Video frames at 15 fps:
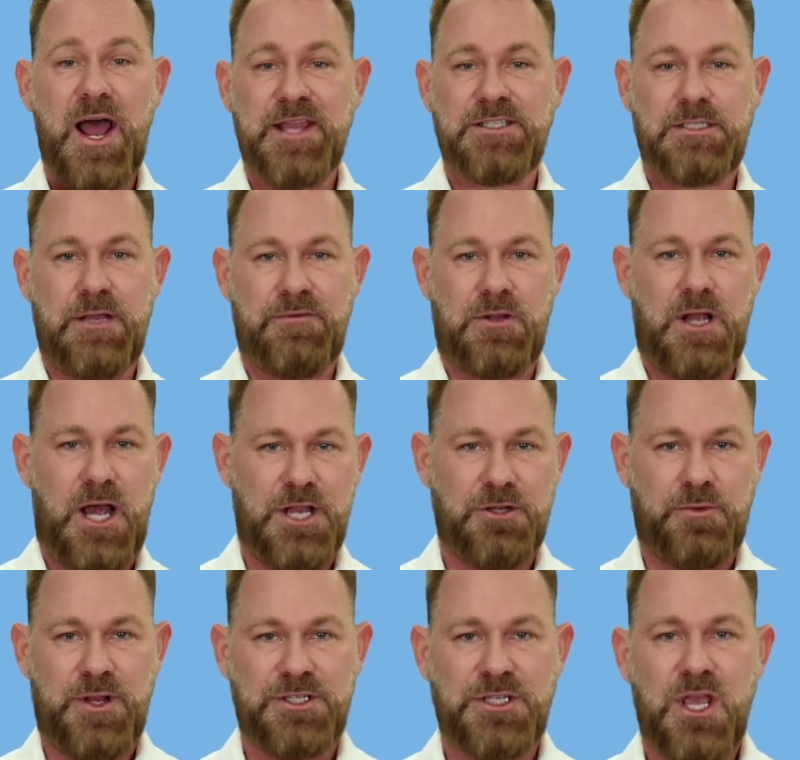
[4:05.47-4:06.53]

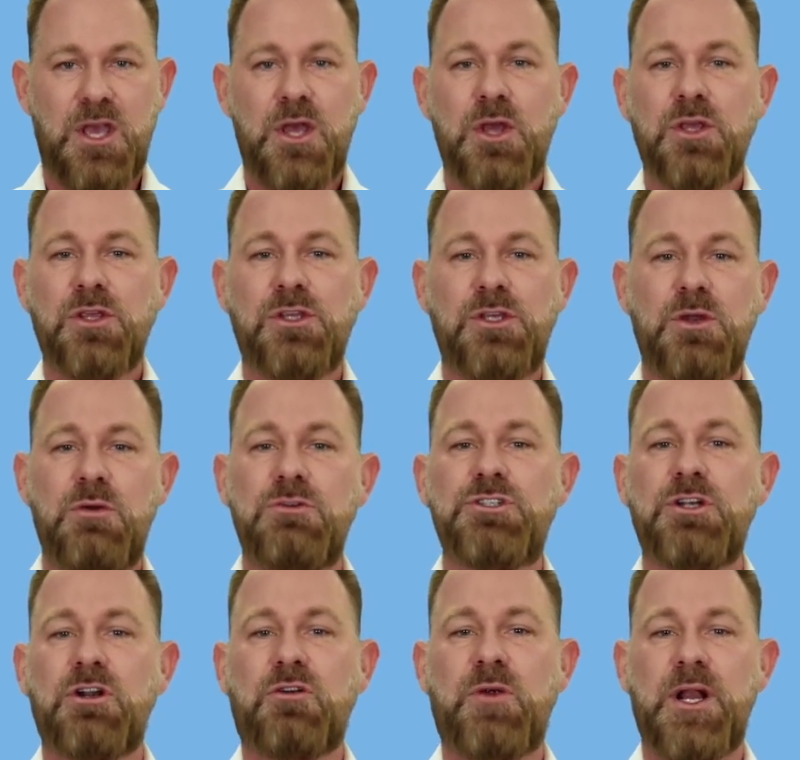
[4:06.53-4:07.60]
700s, use
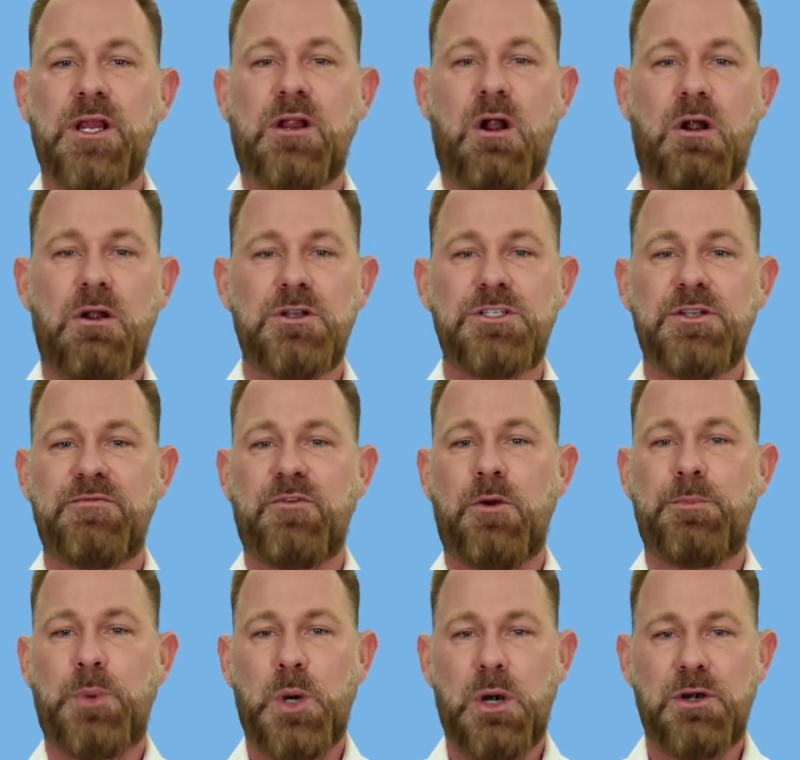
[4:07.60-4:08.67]
your credit cards for
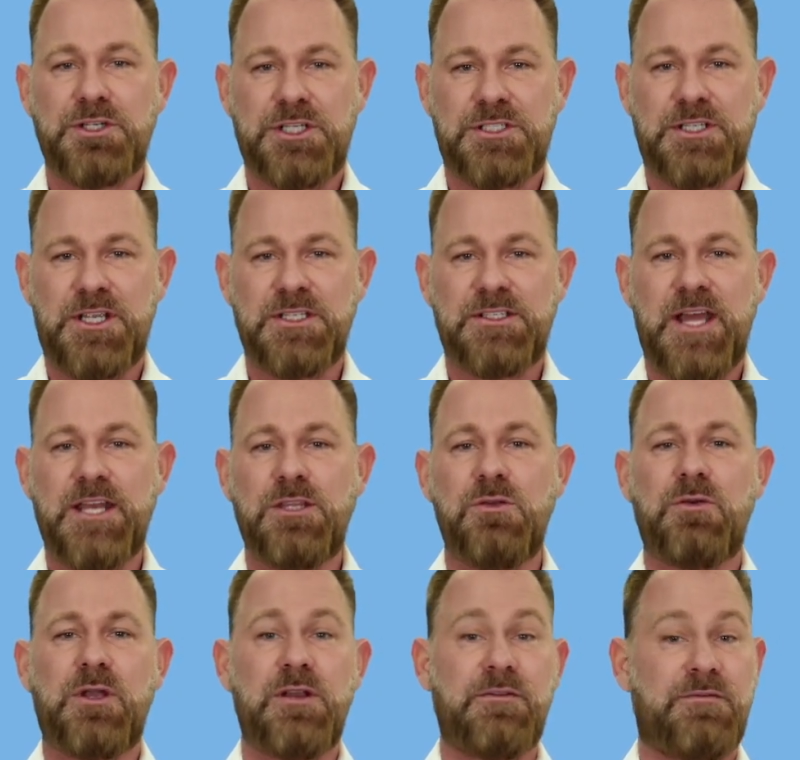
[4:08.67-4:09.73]
purchases that you
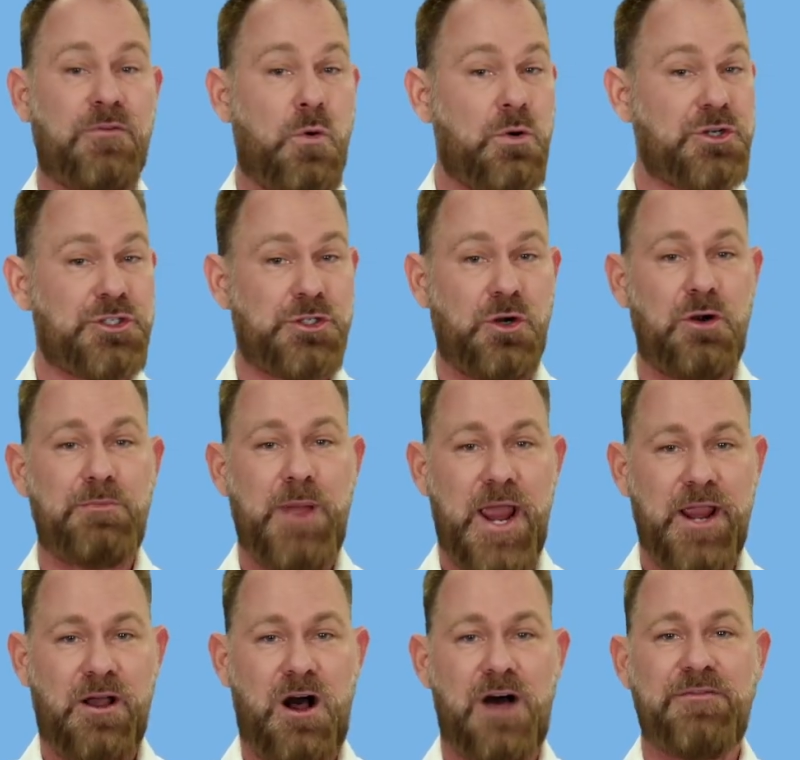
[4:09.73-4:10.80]
can for sure
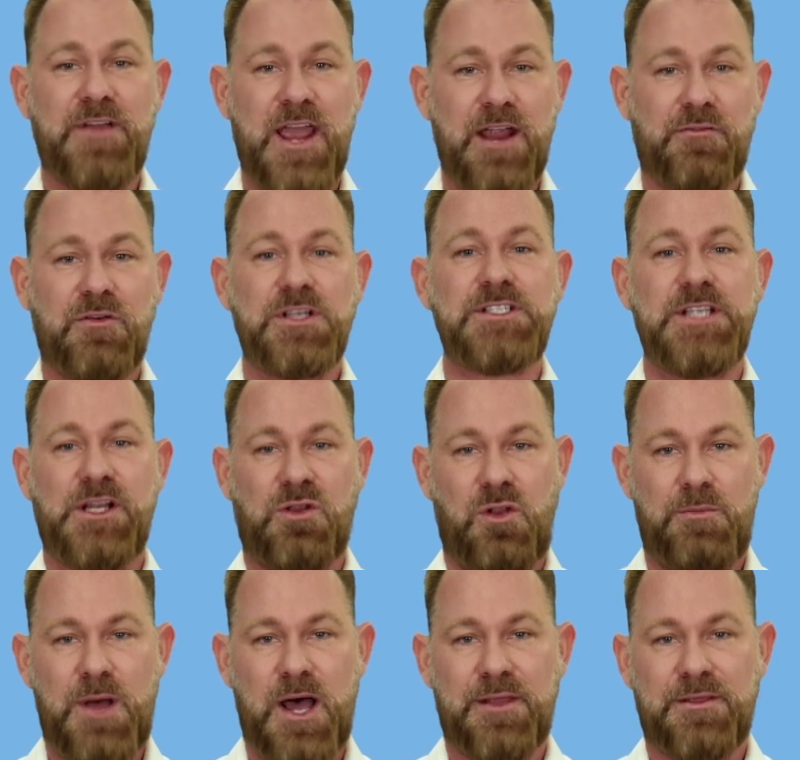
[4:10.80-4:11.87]
pay off every single
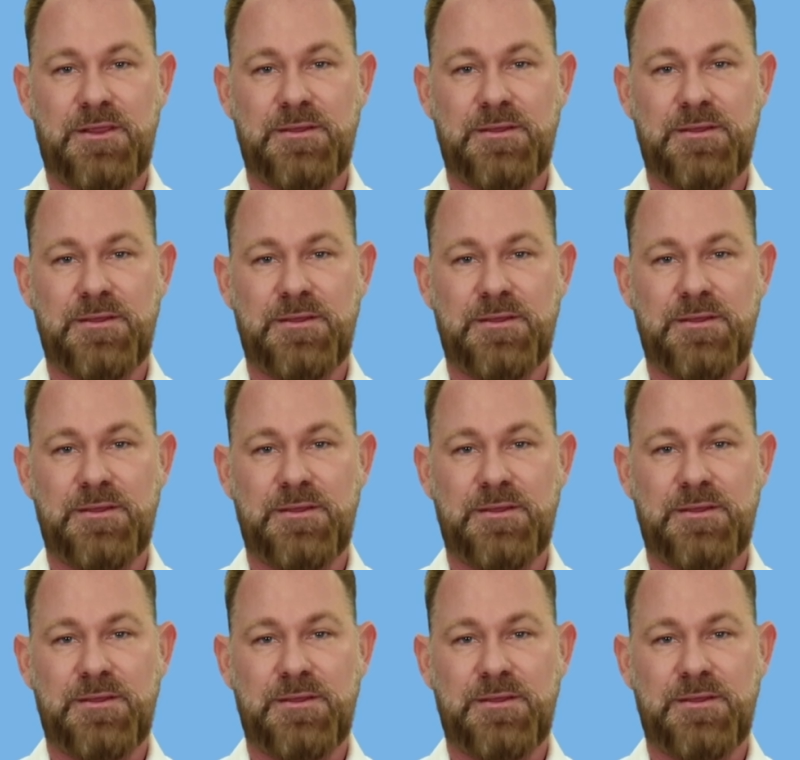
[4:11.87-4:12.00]
month.